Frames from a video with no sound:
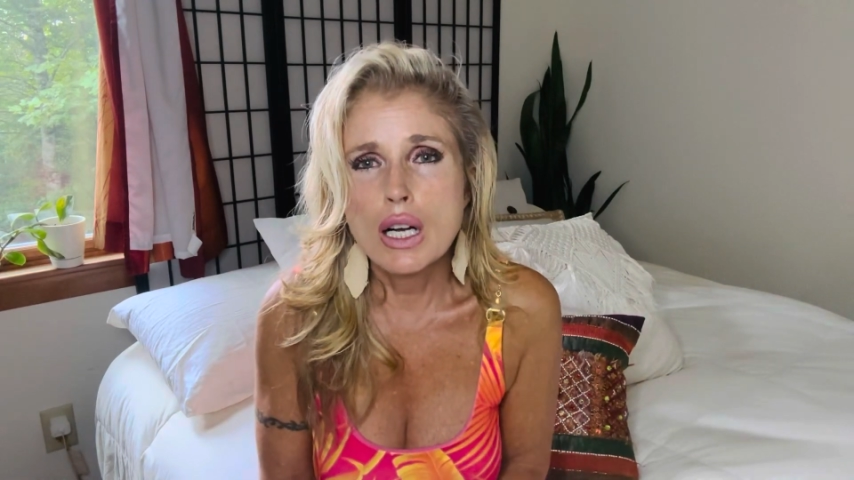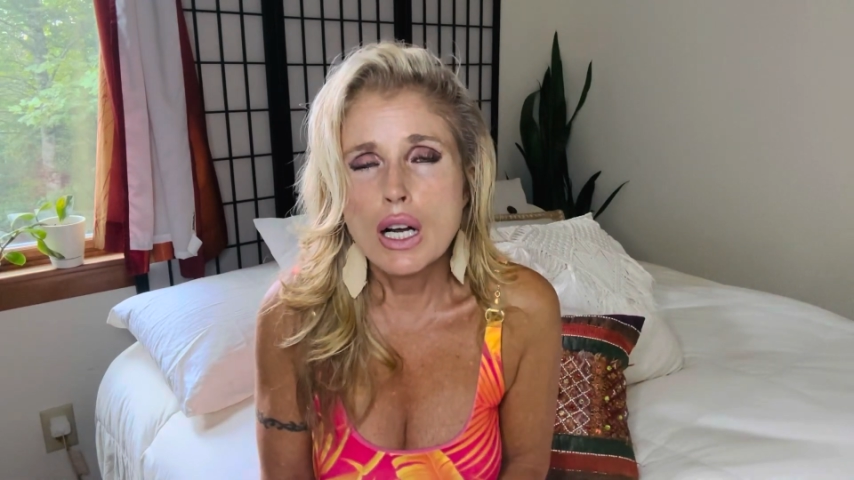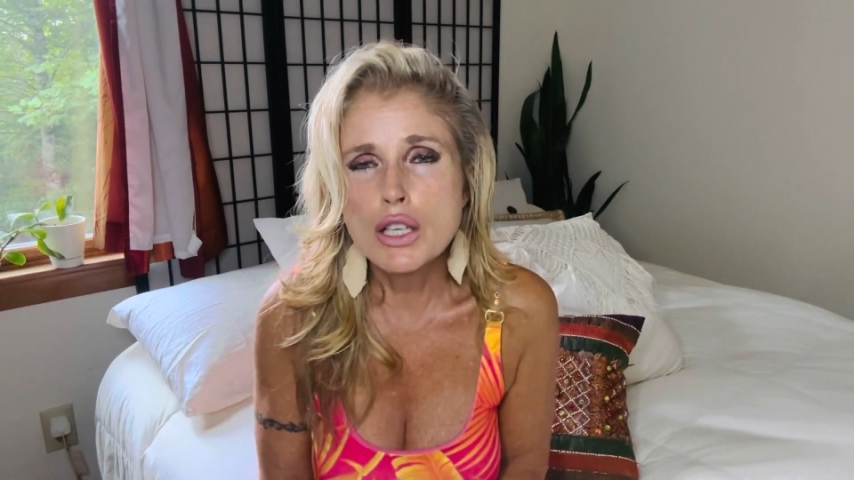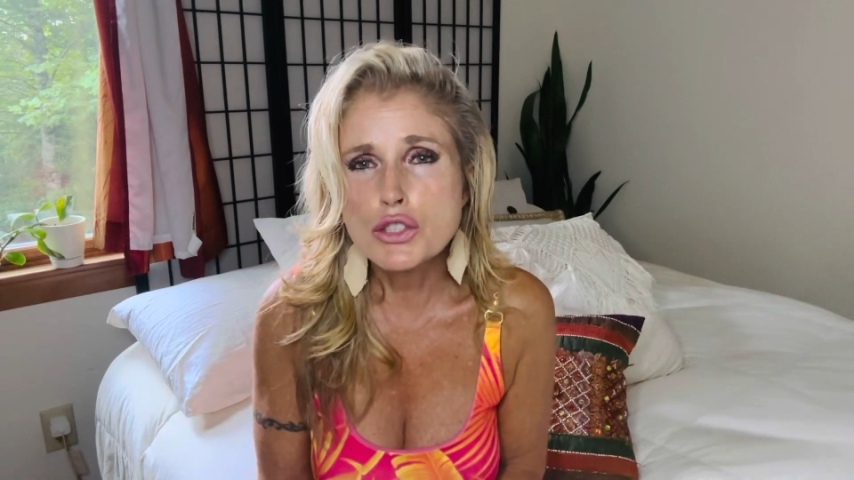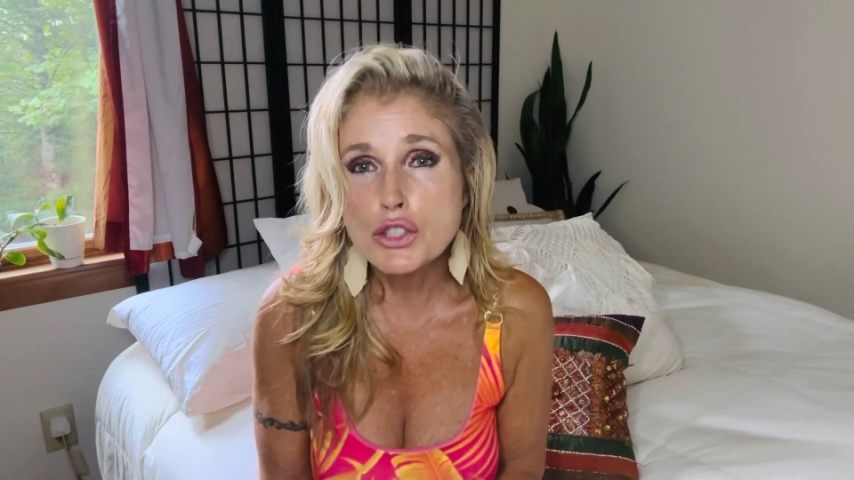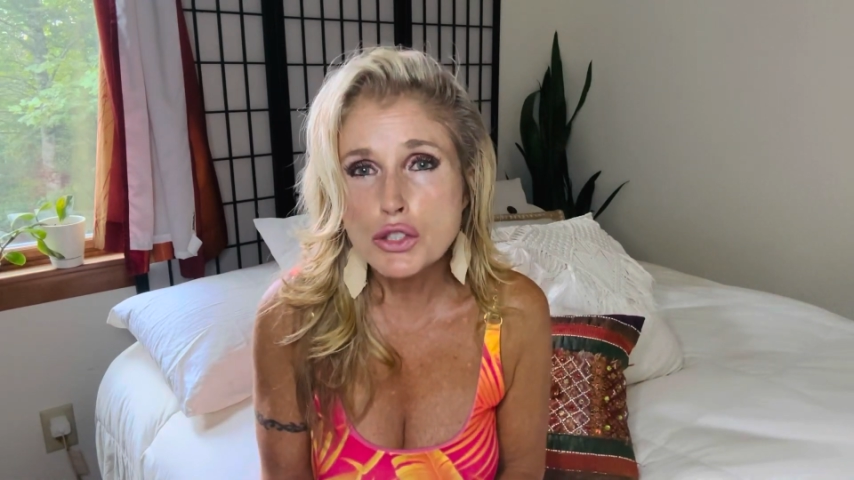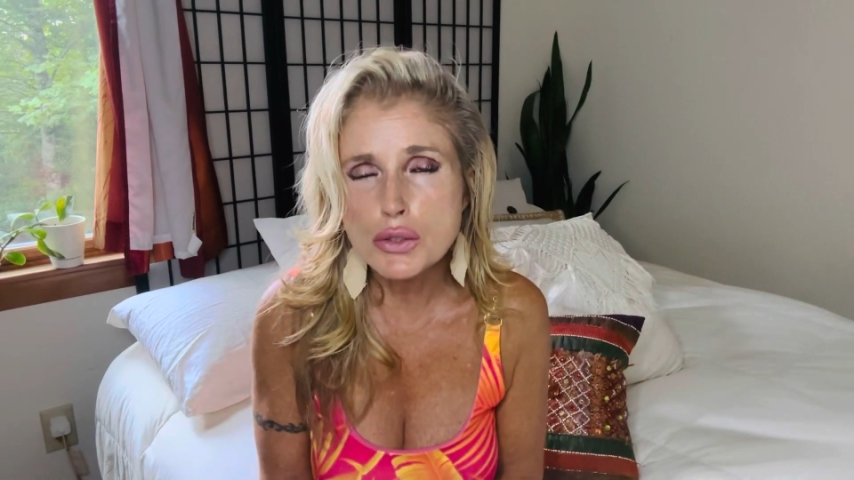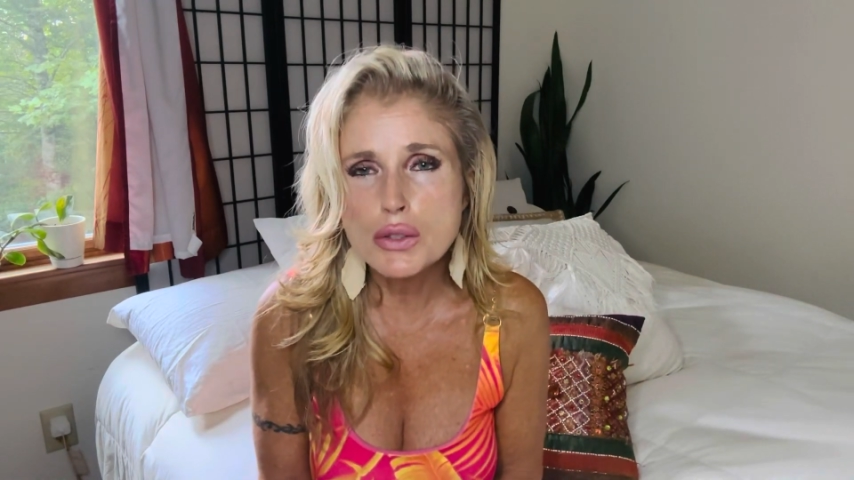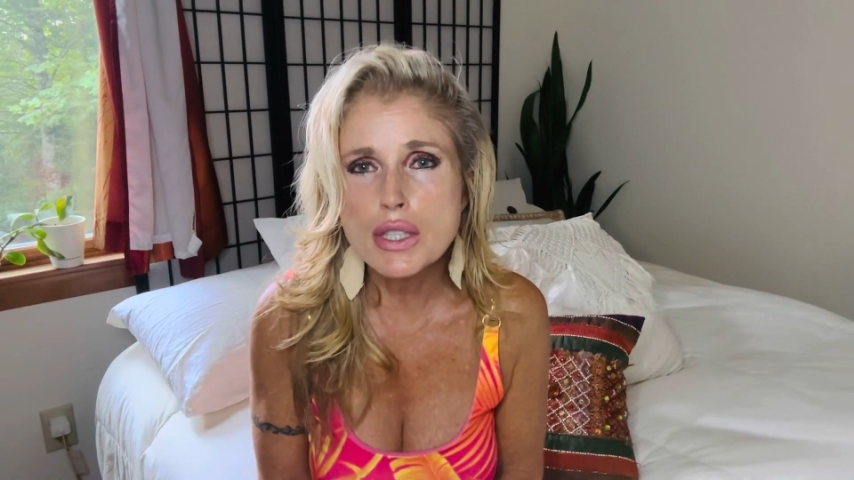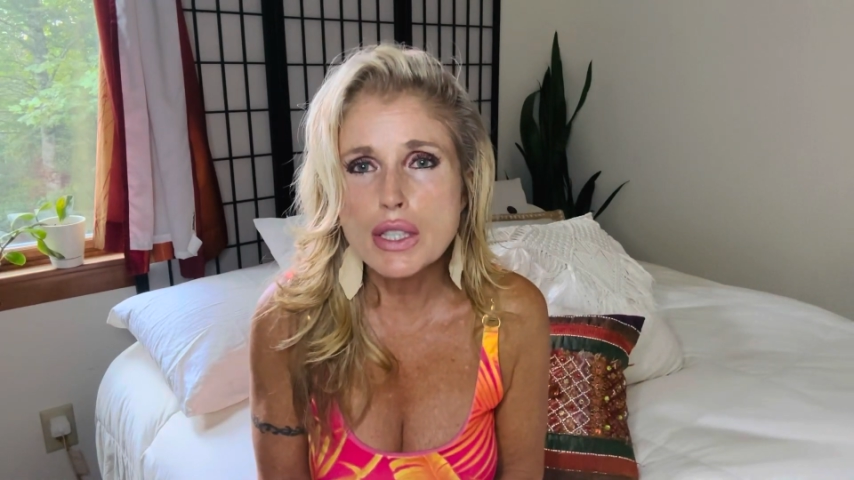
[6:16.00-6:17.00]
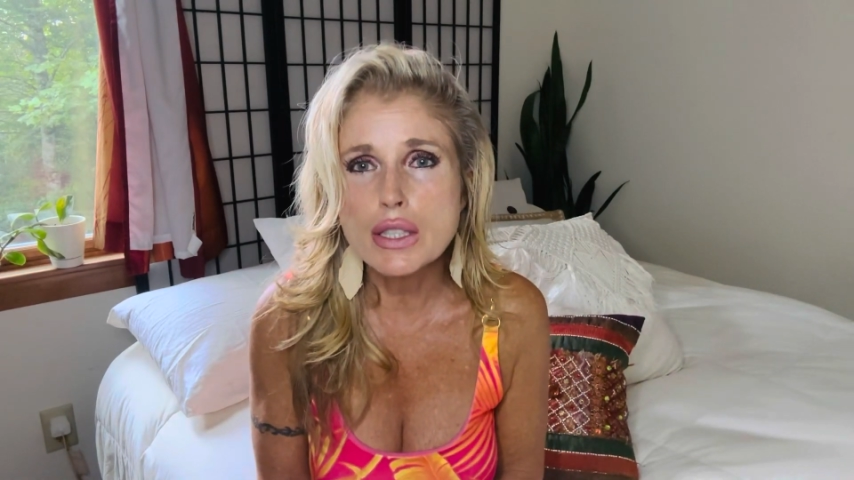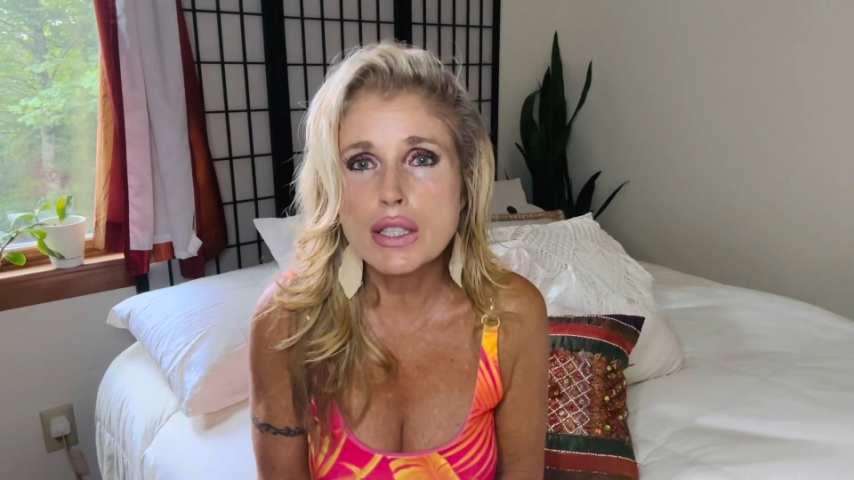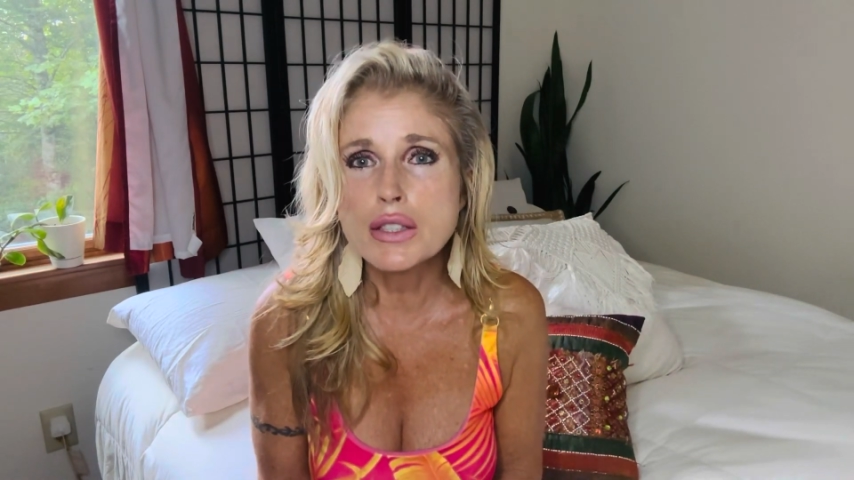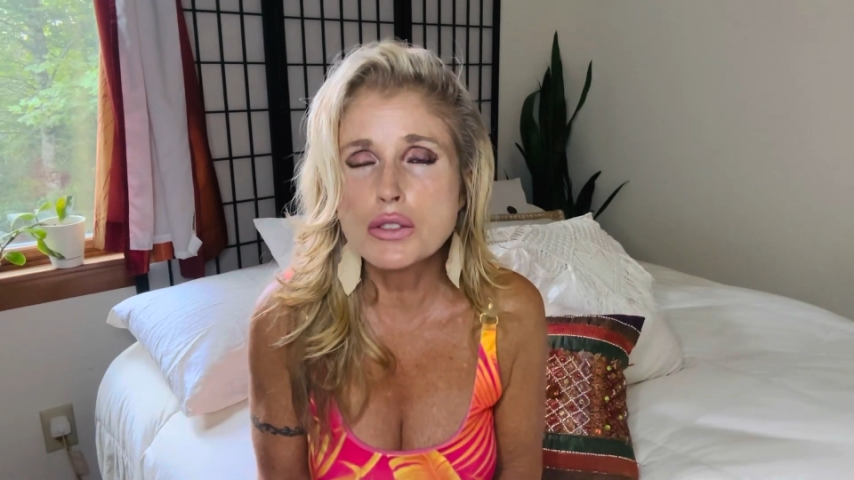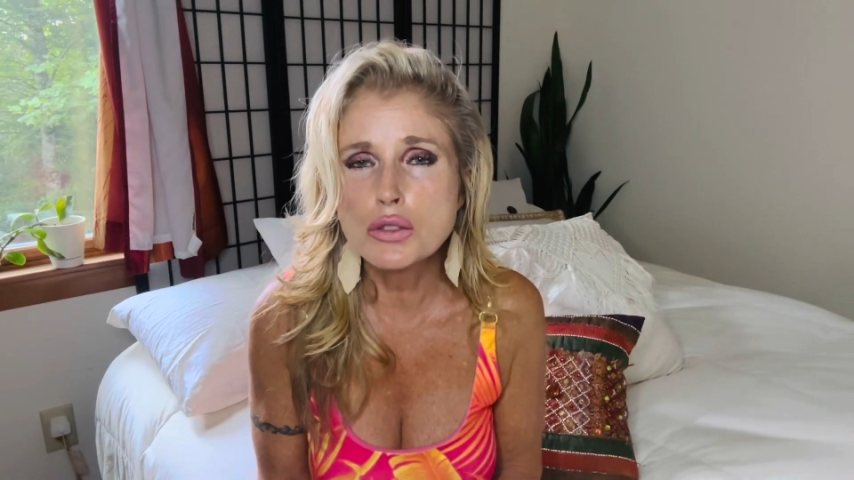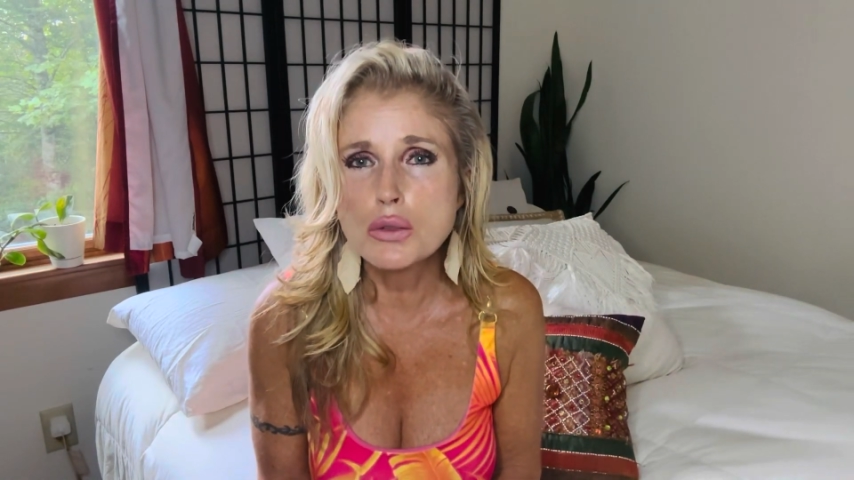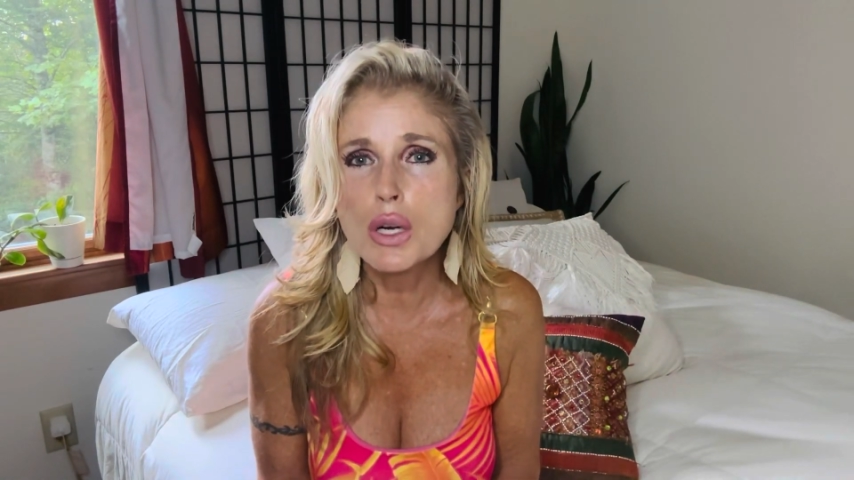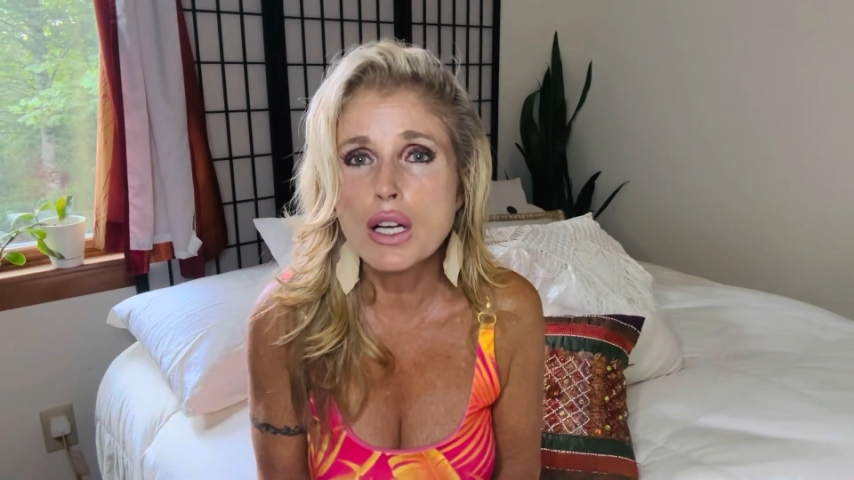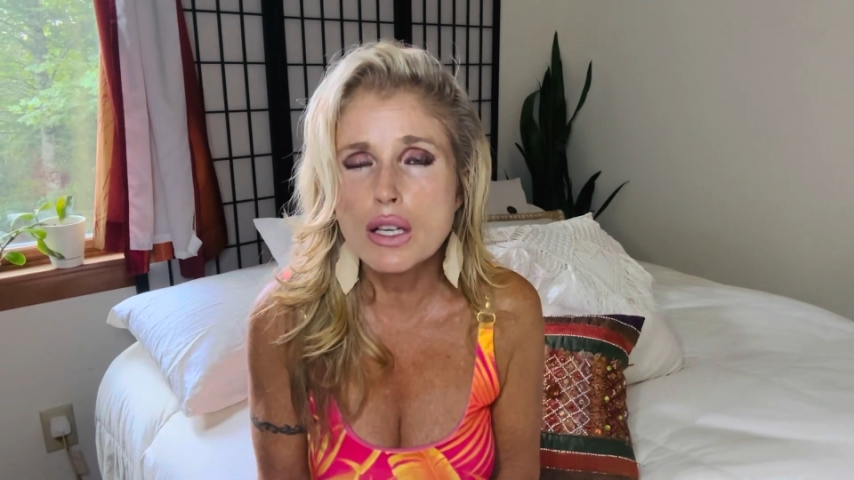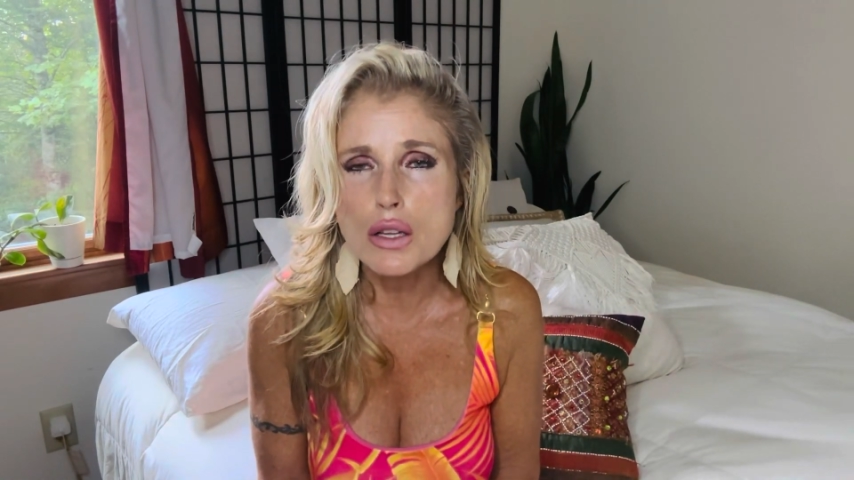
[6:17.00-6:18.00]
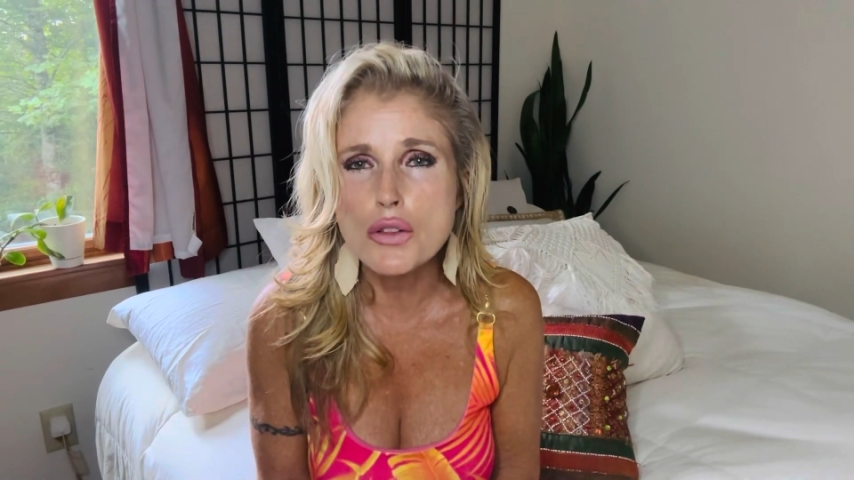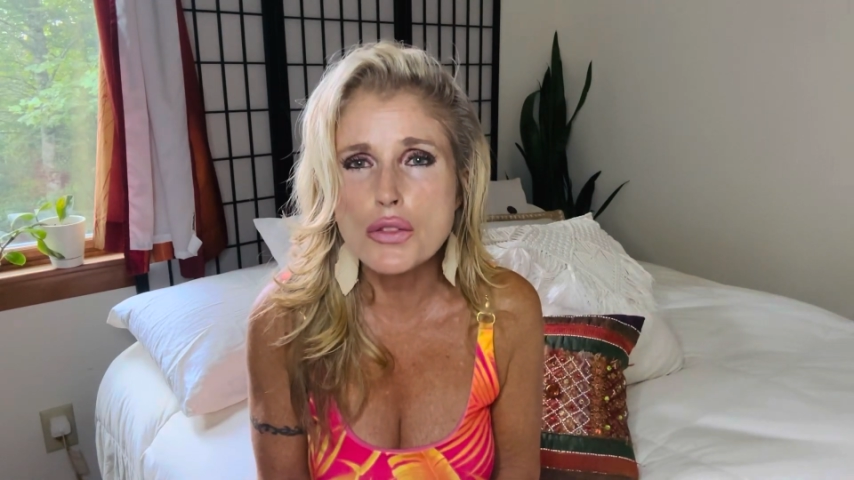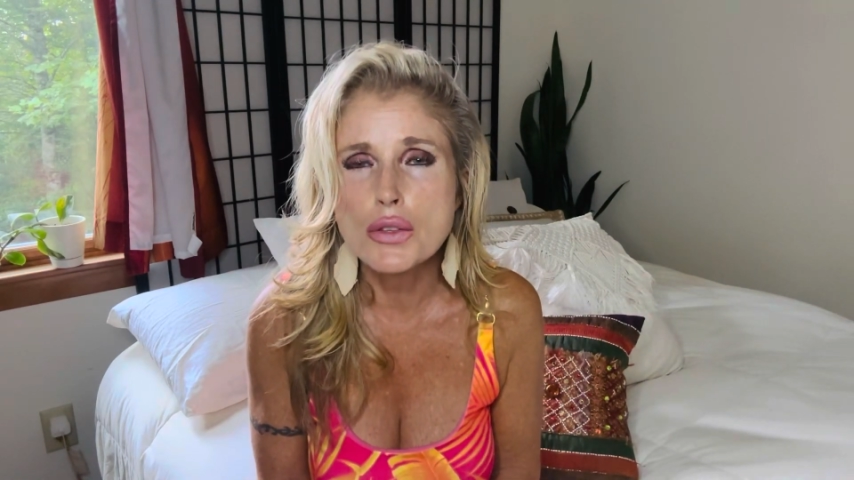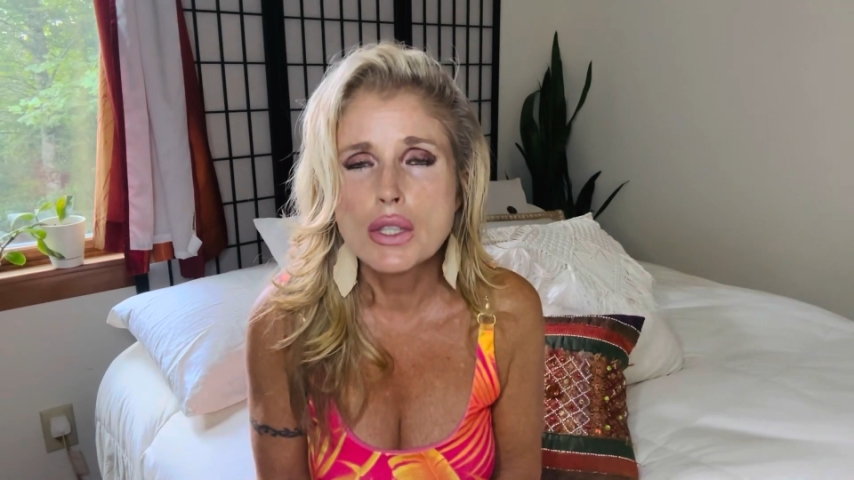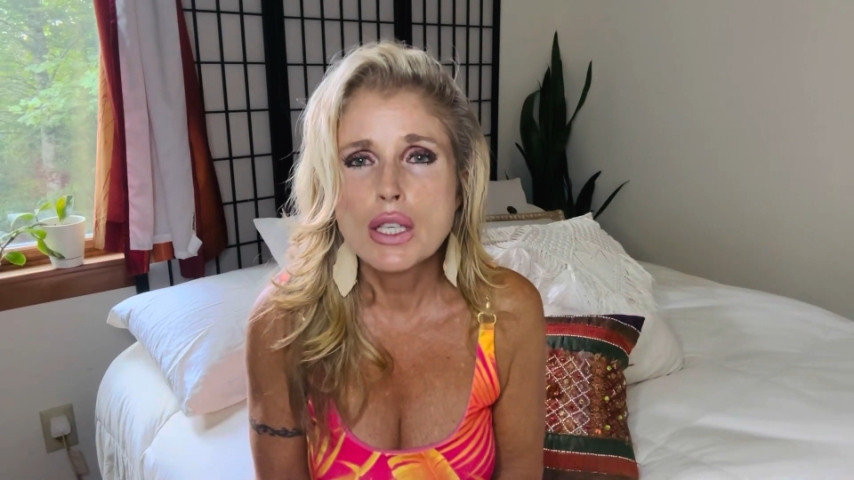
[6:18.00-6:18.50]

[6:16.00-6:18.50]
a journey into health